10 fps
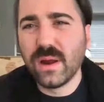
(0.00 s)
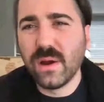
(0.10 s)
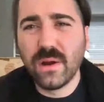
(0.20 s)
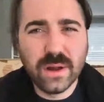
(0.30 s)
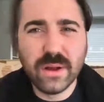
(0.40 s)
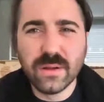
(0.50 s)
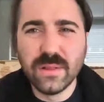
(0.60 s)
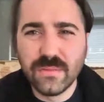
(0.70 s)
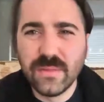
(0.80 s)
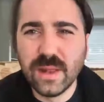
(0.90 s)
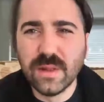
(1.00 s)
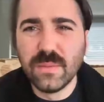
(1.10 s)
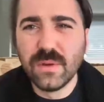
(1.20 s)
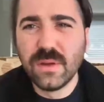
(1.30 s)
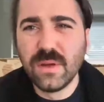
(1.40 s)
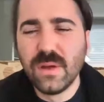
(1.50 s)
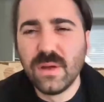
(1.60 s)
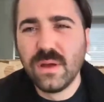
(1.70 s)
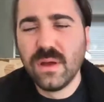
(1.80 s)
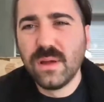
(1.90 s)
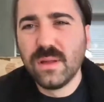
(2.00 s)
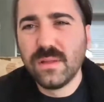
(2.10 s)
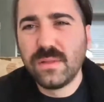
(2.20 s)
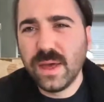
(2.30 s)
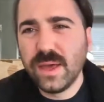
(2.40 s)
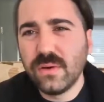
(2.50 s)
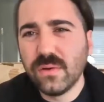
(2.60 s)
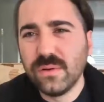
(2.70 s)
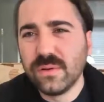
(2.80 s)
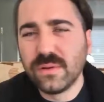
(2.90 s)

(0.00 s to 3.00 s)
earlier in the film, they could